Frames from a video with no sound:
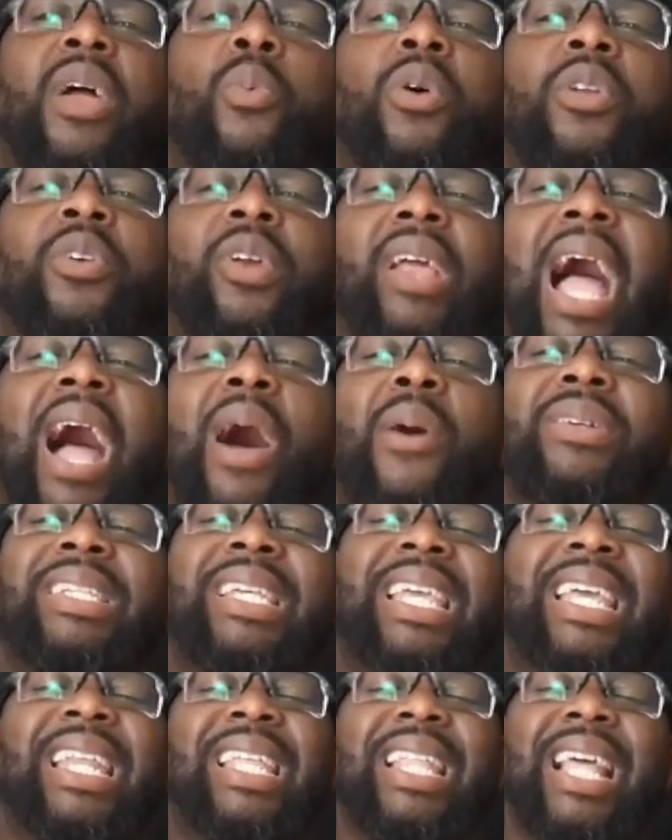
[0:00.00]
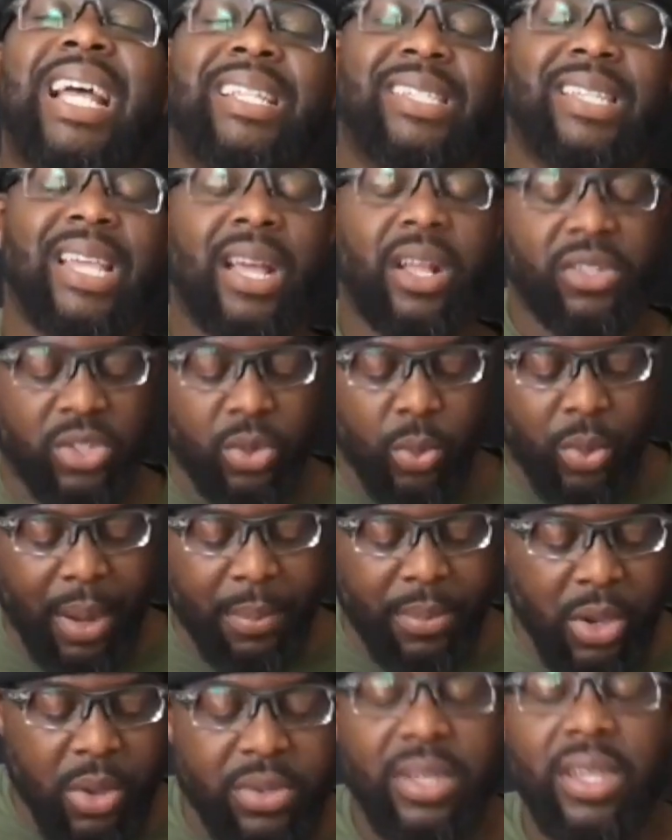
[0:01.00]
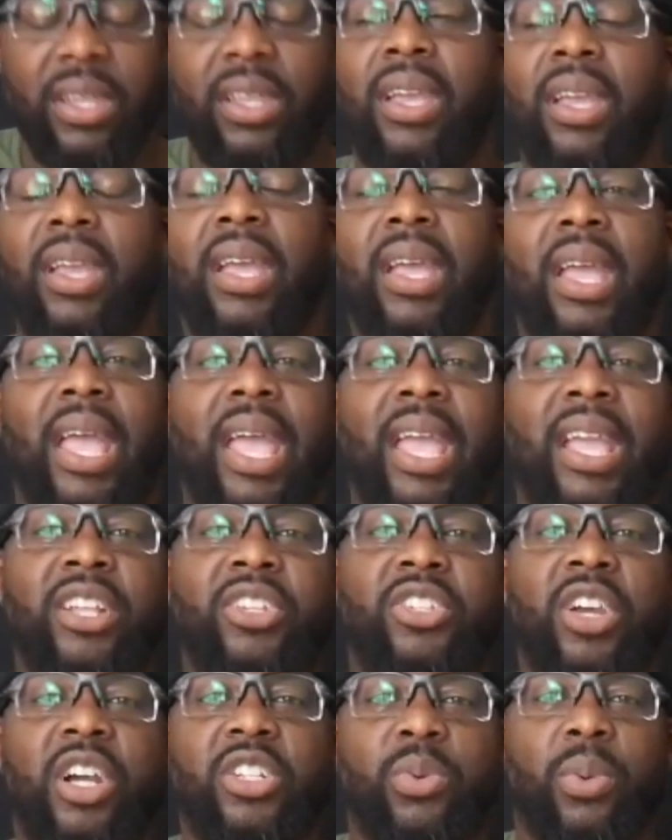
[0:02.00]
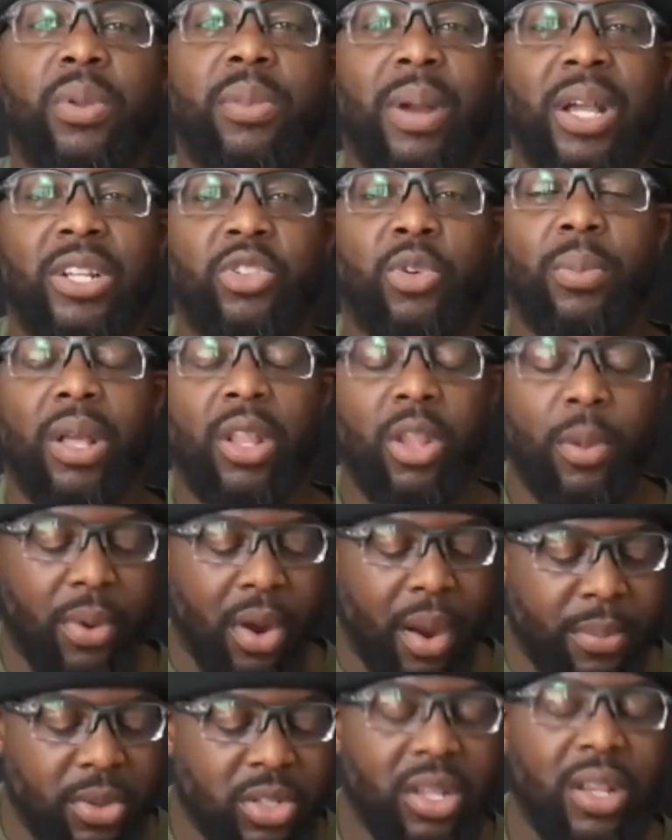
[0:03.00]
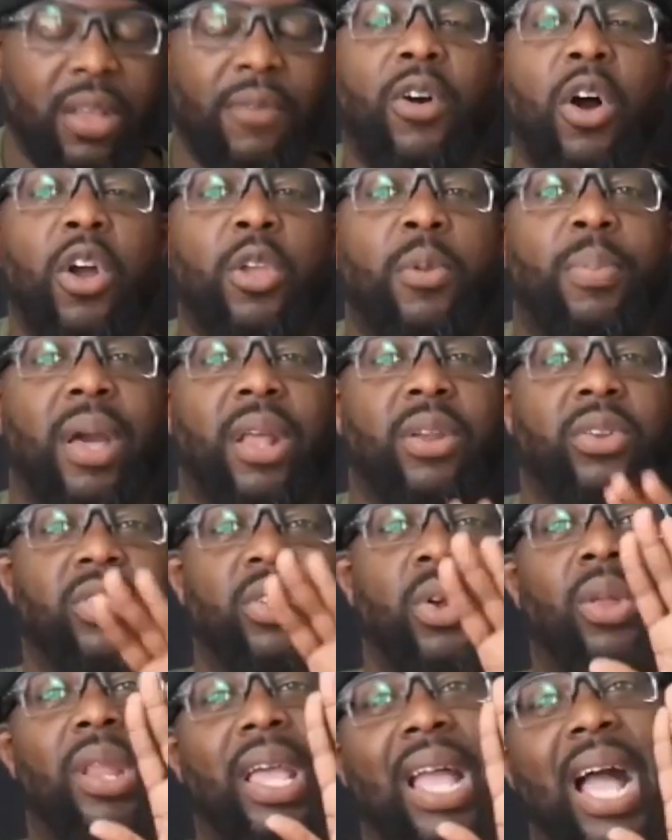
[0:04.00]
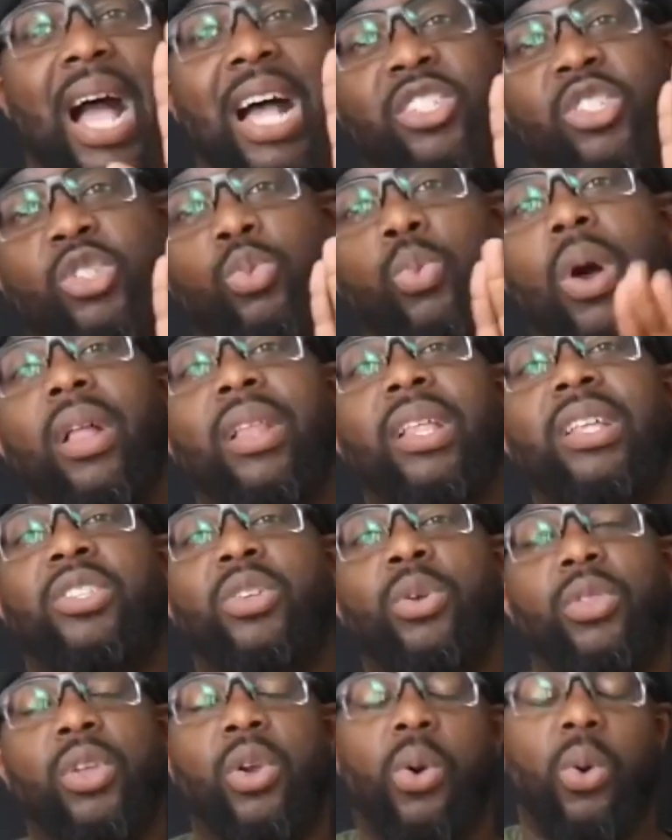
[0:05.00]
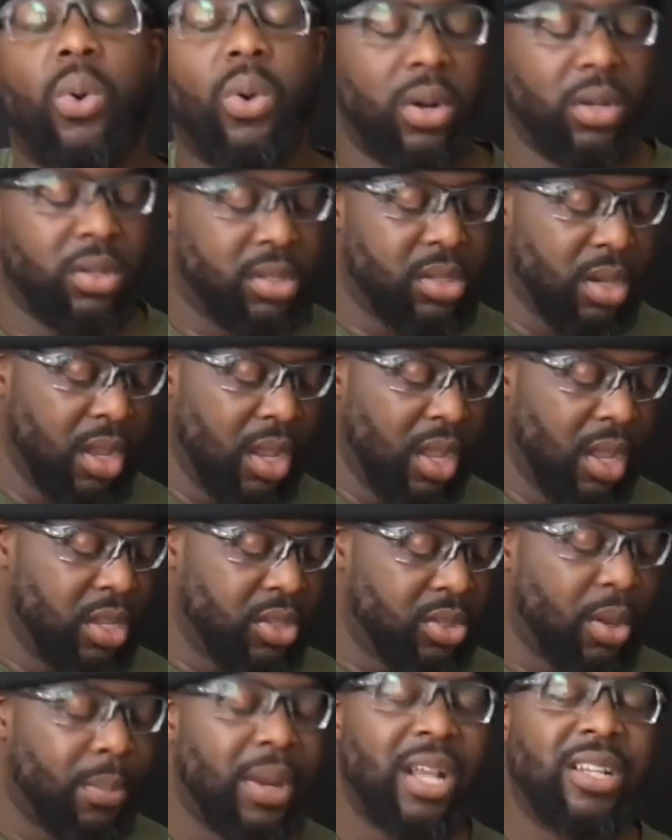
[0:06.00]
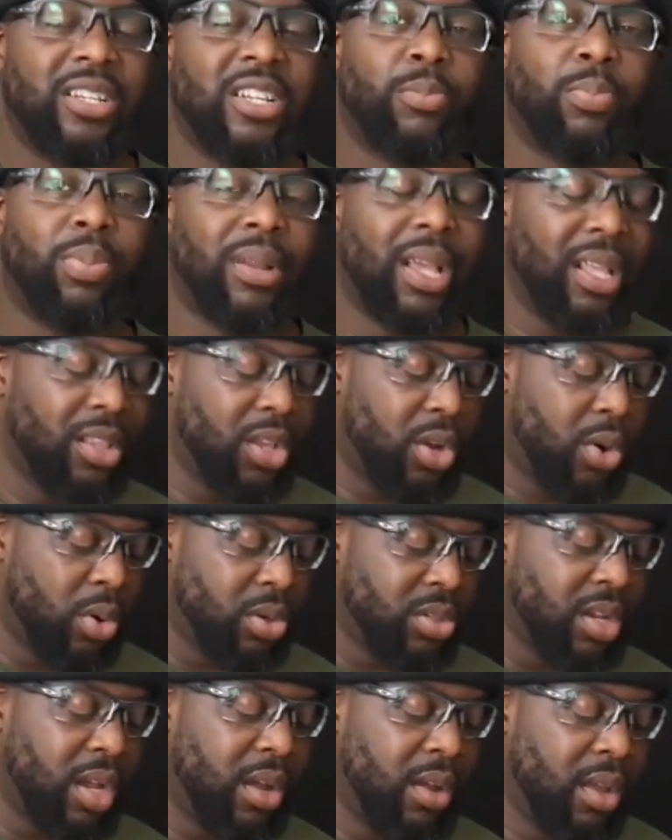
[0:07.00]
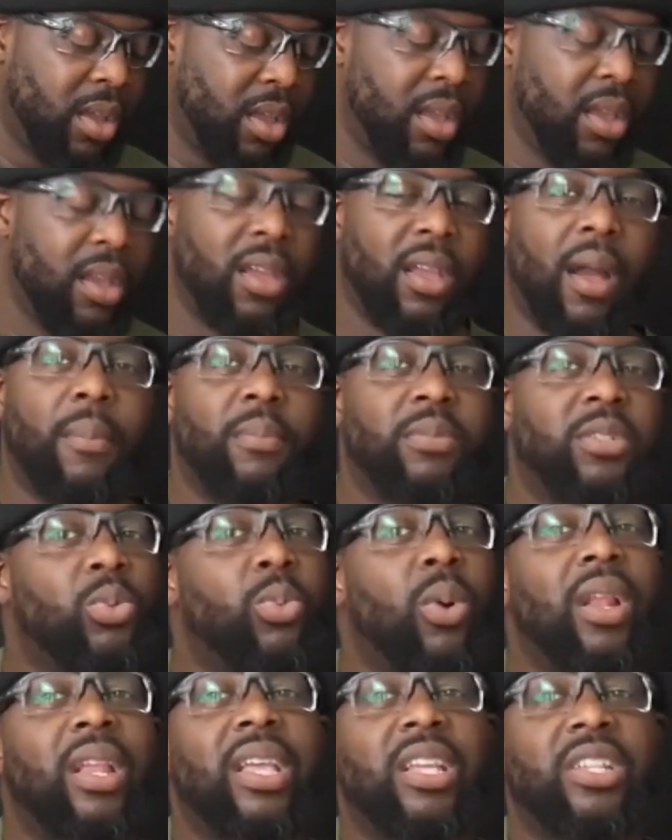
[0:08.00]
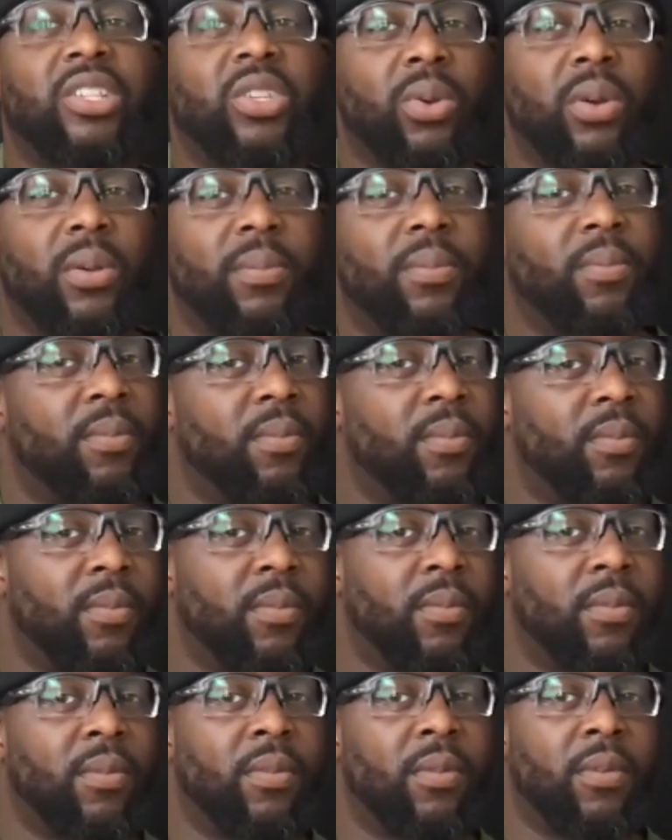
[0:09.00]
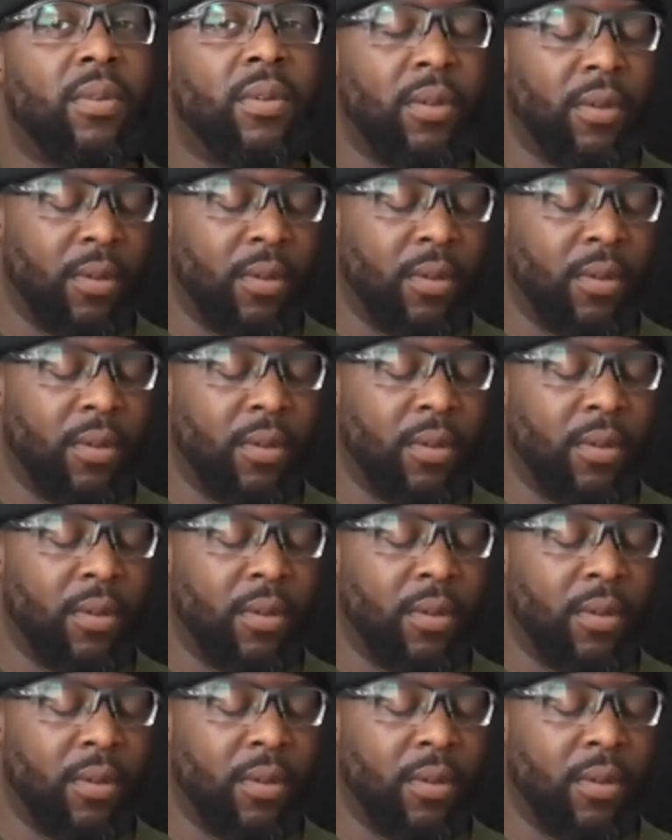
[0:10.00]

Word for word: like wondering, how is he getting that sound? So what I'm using in conjunction with my Tremolo bar, I'm using a volume pedal, so like I swell into the chords. So I'm not just playing the chords, I'm, I'm swelling into them.